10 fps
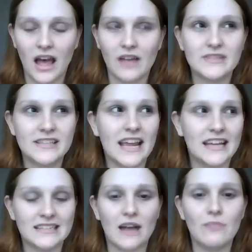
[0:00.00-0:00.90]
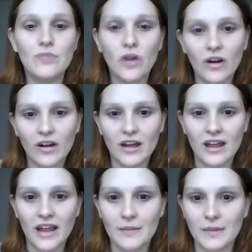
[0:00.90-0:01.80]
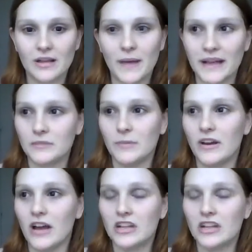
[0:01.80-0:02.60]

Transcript: I've said I'm not a makeup expert.